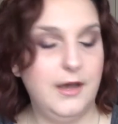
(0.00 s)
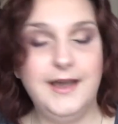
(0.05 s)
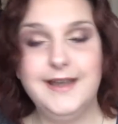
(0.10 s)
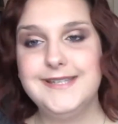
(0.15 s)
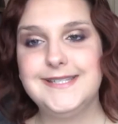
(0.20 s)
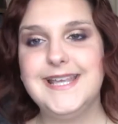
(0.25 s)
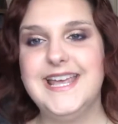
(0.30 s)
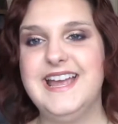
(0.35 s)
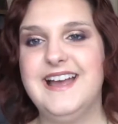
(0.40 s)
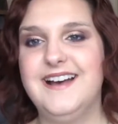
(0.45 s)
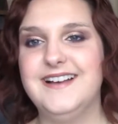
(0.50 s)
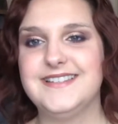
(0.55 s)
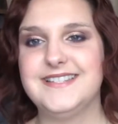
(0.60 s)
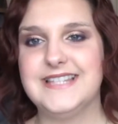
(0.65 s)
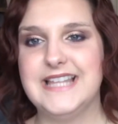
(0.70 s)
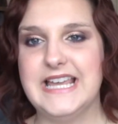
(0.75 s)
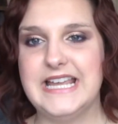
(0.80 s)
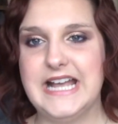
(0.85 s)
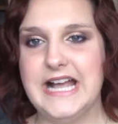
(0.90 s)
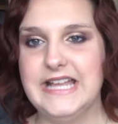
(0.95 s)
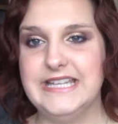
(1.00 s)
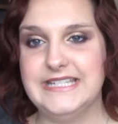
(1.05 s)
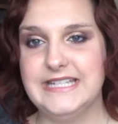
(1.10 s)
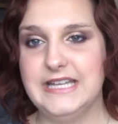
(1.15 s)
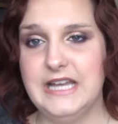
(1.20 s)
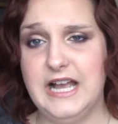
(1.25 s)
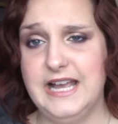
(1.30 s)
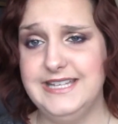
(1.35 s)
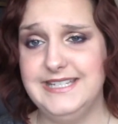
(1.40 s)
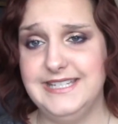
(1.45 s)
I say us like I
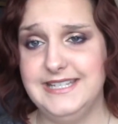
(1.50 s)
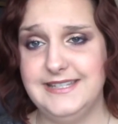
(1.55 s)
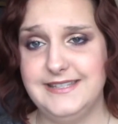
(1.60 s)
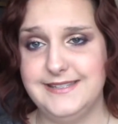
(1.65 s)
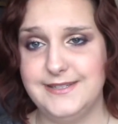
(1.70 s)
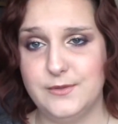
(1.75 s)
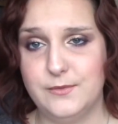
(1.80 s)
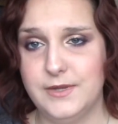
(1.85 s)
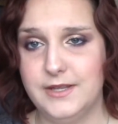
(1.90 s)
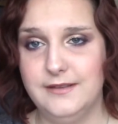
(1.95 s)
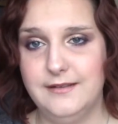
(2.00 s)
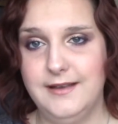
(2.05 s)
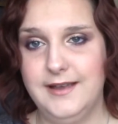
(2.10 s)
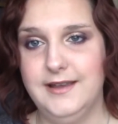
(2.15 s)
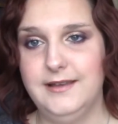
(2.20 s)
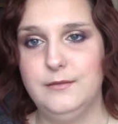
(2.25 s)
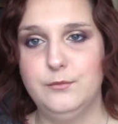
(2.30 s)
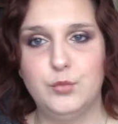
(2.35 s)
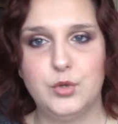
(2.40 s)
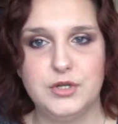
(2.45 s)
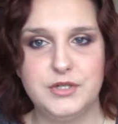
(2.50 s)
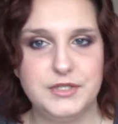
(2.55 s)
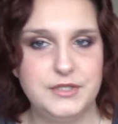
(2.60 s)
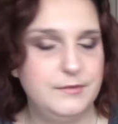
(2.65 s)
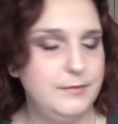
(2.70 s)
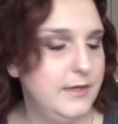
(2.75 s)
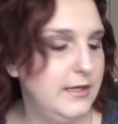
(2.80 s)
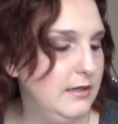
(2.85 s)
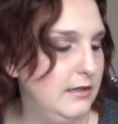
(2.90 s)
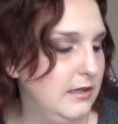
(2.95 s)
didn't do it. I didn't
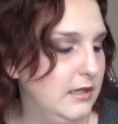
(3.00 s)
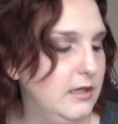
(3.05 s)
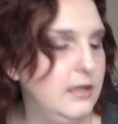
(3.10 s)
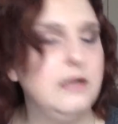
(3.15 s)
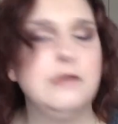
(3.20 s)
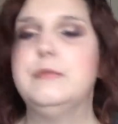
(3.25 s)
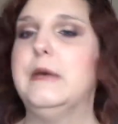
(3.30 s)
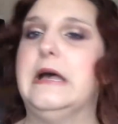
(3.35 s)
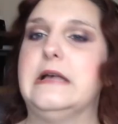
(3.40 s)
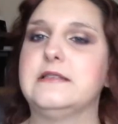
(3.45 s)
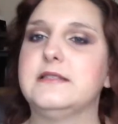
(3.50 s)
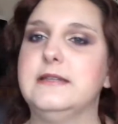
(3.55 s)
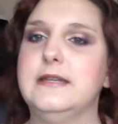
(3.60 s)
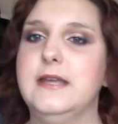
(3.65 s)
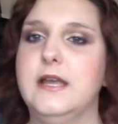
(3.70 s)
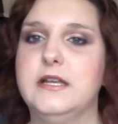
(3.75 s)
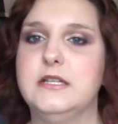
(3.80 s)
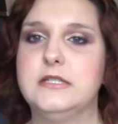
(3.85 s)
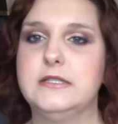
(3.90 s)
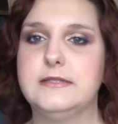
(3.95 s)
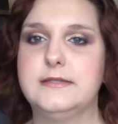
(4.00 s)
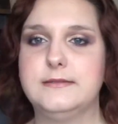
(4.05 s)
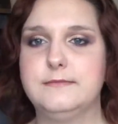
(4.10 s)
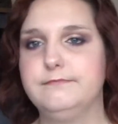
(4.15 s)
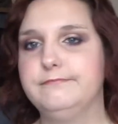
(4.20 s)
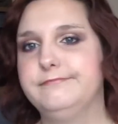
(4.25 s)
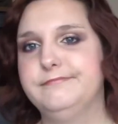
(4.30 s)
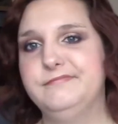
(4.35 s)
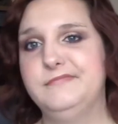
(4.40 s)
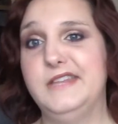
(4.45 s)
participate in any capacity. I just
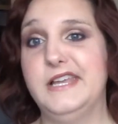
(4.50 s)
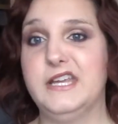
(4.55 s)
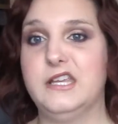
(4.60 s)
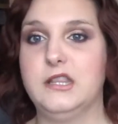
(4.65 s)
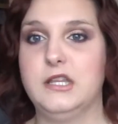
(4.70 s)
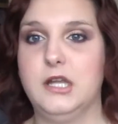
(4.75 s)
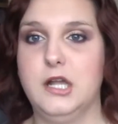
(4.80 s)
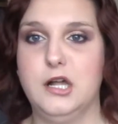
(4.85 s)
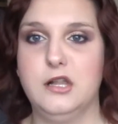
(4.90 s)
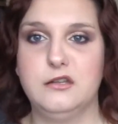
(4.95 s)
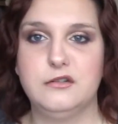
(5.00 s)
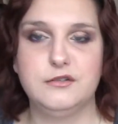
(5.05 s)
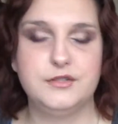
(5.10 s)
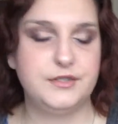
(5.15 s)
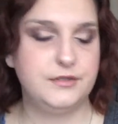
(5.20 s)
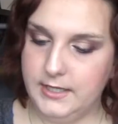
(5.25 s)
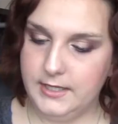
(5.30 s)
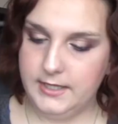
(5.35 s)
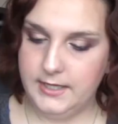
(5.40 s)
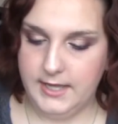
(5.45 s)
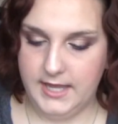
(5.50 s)
like the colors.